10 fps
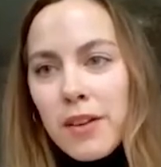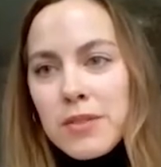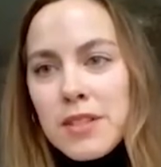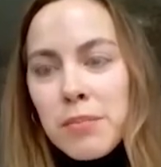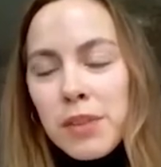It
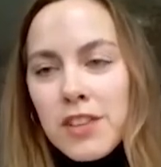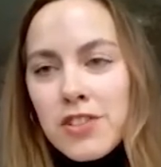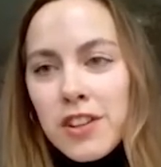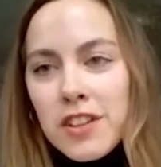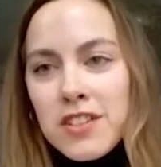was a
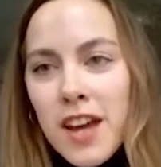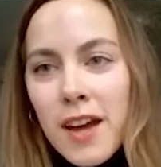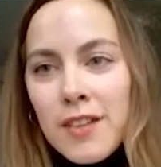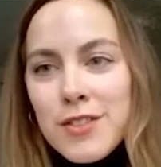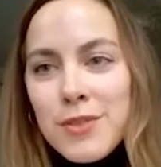pleasure
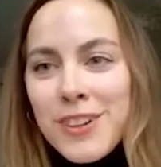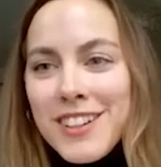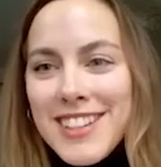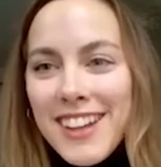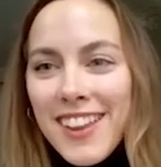to work
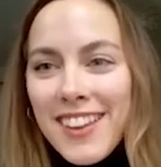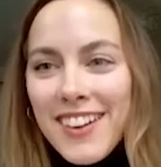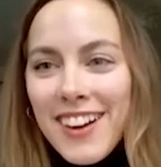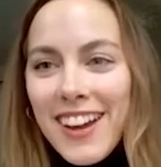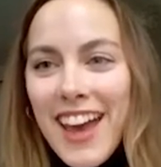
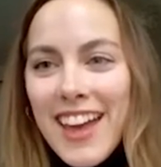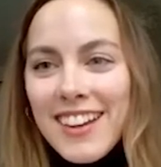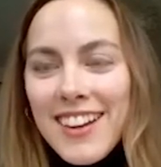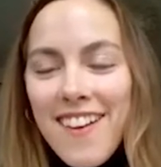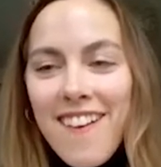together
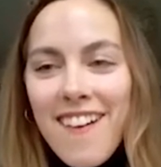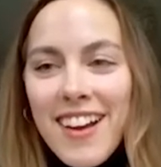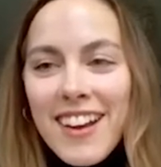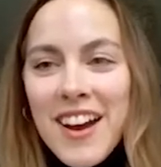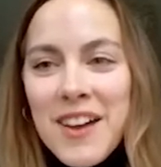again
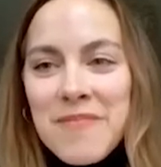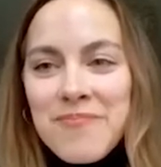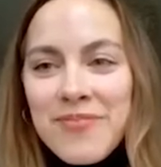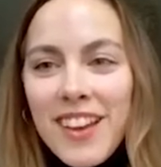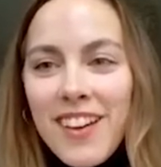on
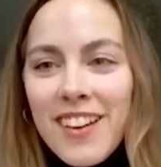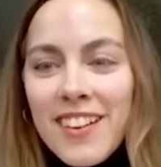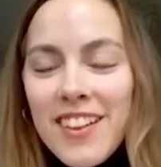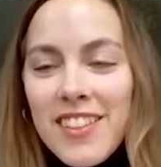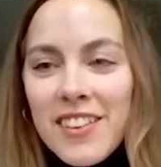
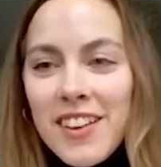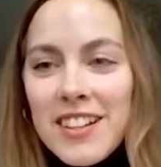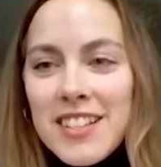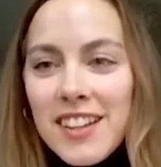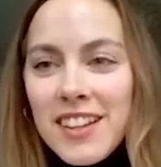another
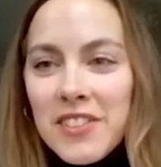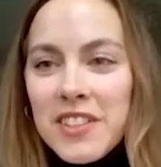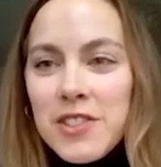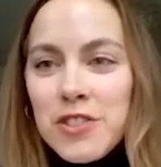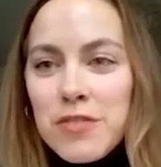exciting
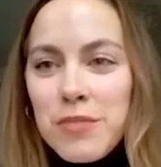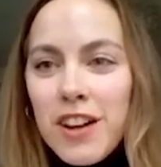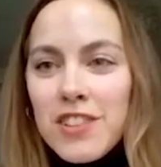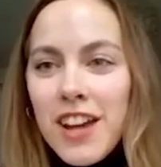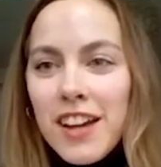research
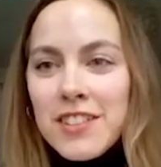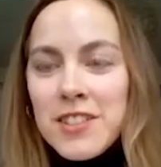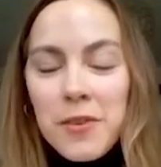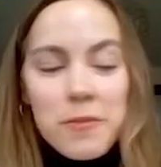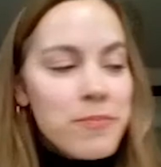project.
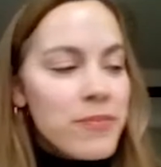So